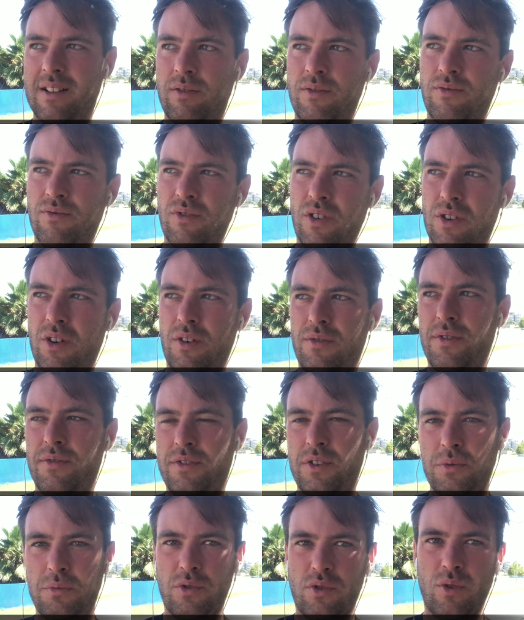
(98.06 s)
run off a
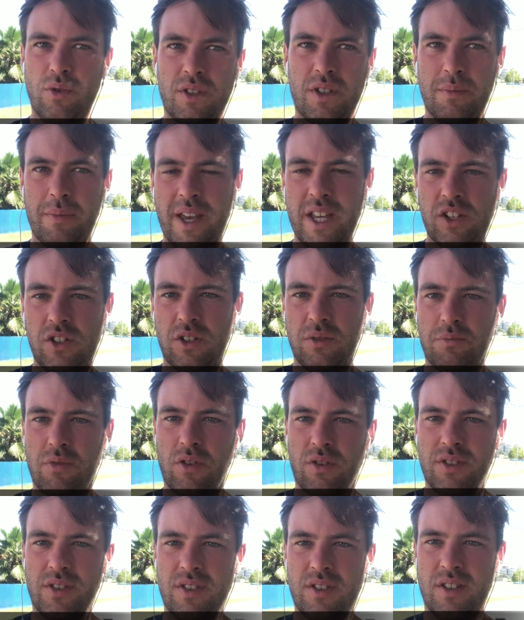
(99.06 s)
few more automation
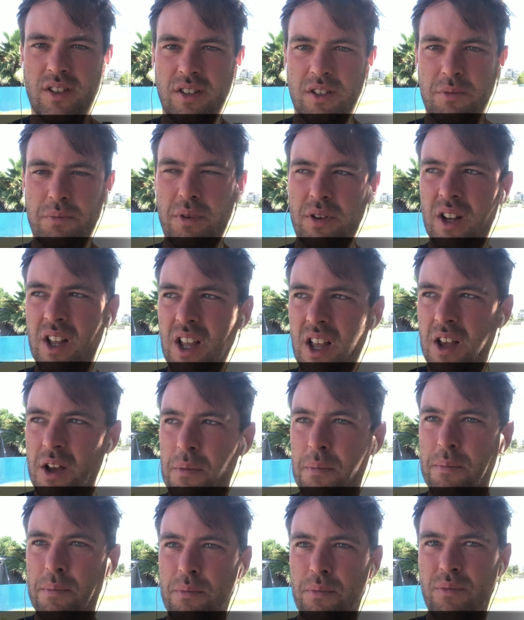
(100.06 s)
processes, but
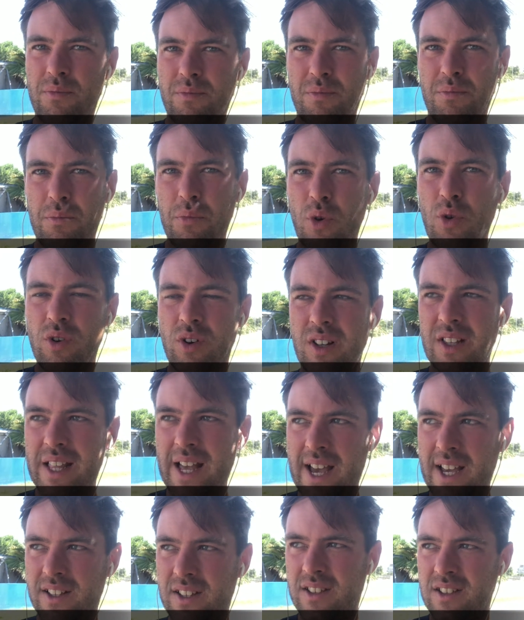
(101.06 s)
more or
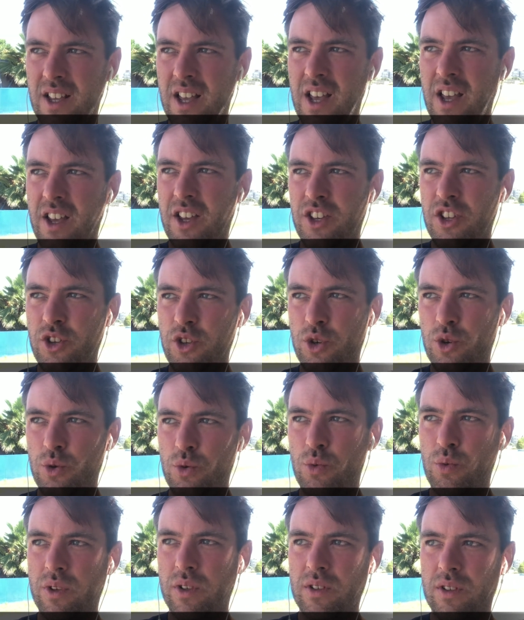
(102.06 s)
less, you
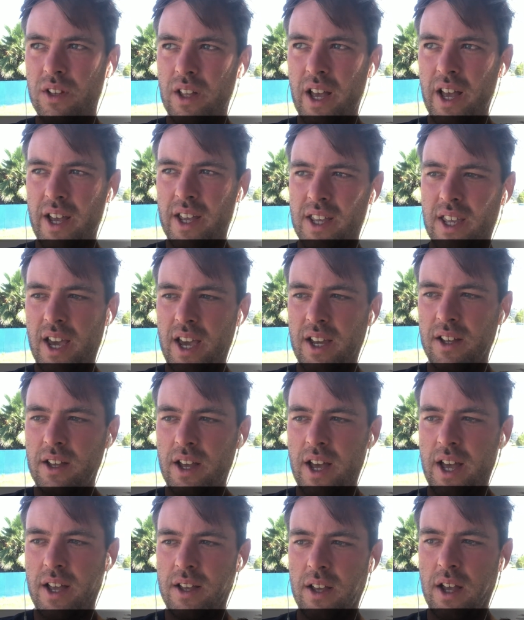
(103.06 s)
will get
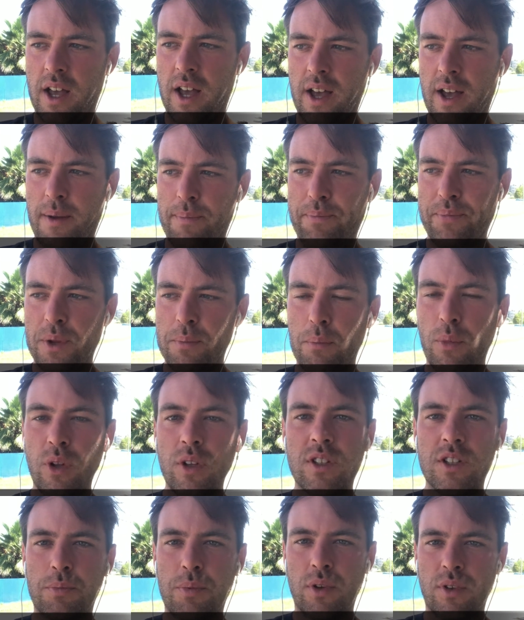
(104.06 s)
um,
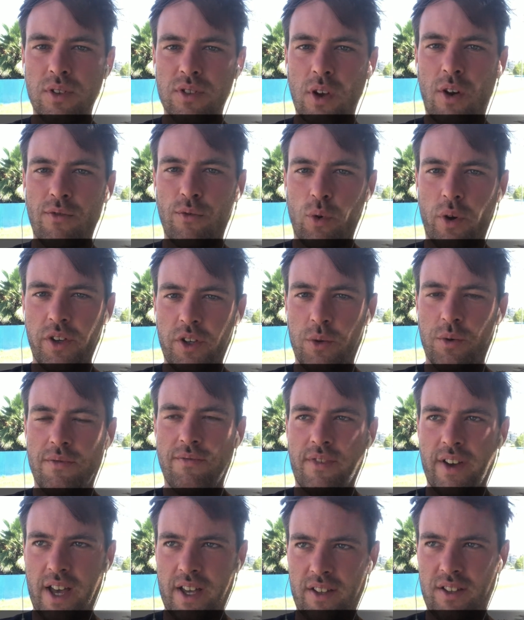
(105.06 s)
multiples of what you
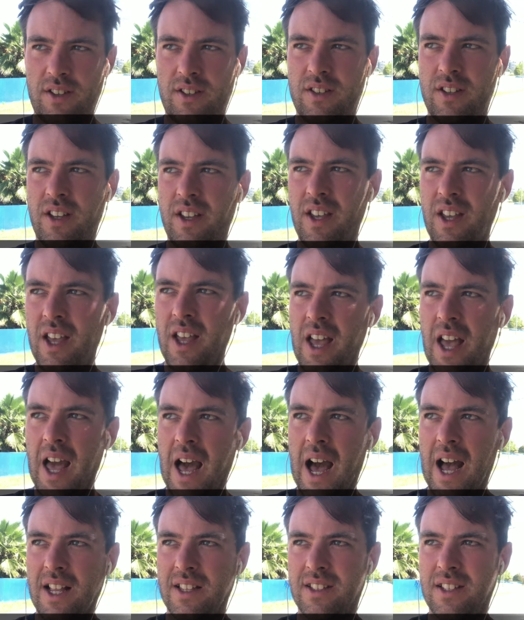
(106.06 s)
invest.
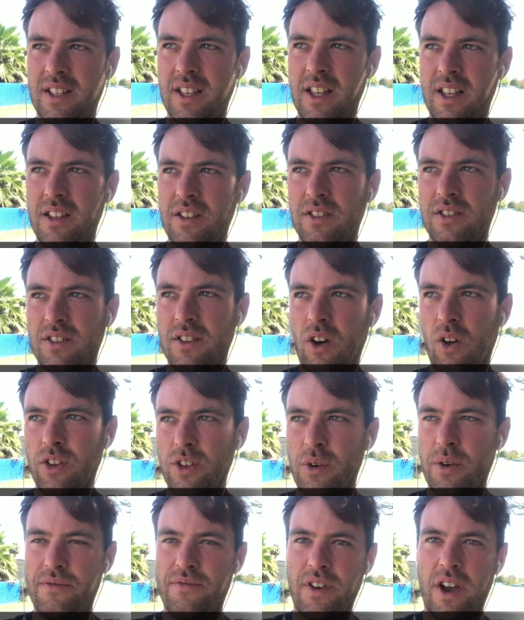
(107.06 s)
And
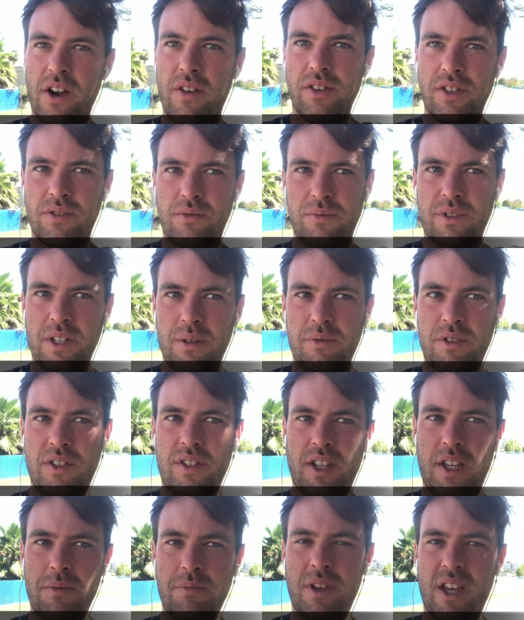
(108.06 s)
although it varies from team to
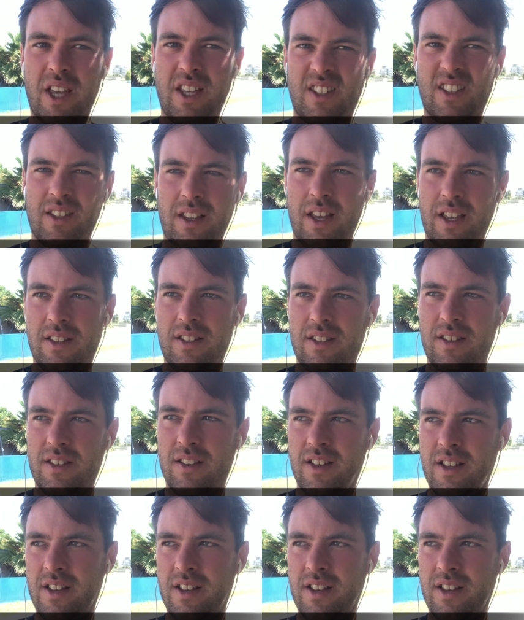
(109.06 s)
team, it's, it's